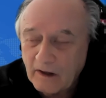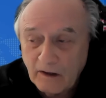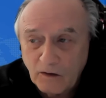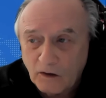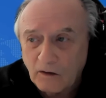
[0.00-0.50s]

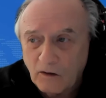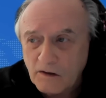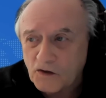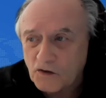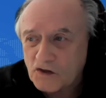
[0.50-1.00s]
You can
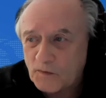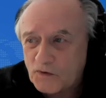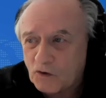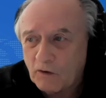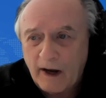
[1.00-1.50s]
also
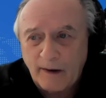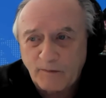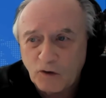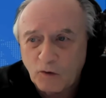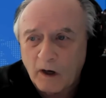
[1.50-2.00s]
subscribe
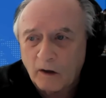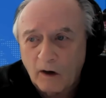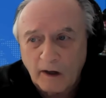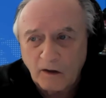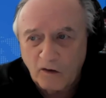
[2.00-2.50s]
to our
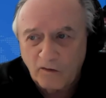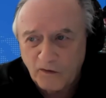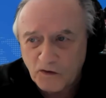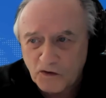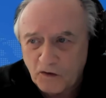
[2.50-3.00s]
audio
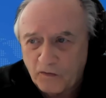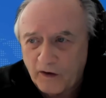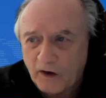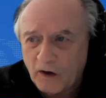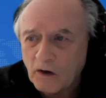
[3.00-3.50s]
version
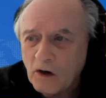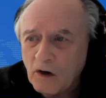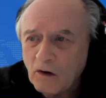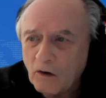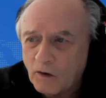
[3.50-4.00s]
there
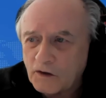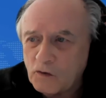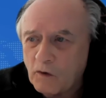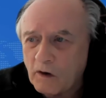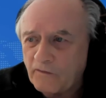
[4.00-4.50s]
or to
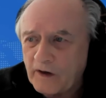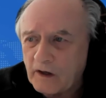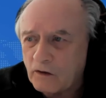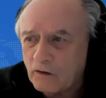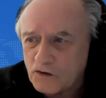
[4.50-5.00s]
our
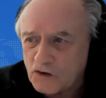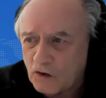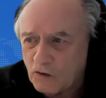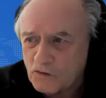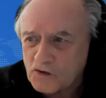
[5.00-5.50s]
video
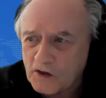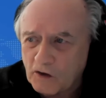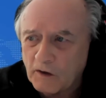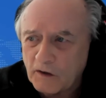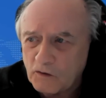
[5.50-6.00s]
shows here
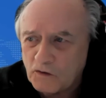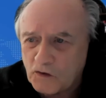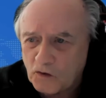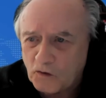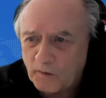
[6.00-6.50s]
at
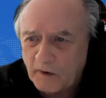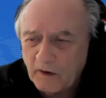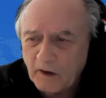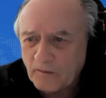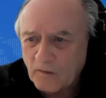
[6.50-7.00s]
YouTube.
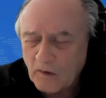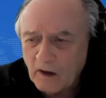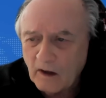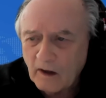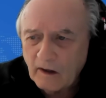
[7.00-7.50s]

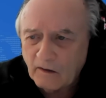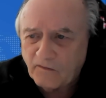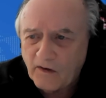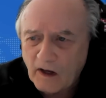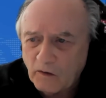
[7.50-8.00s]
And
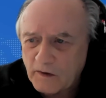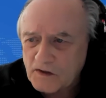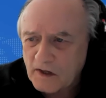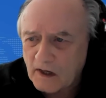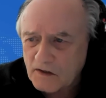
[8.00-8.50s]
follow us
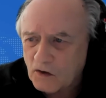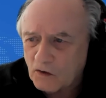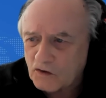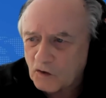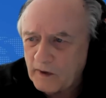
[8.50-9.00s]
on
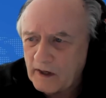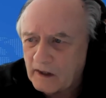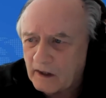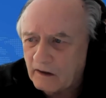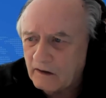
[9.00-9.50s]
social media.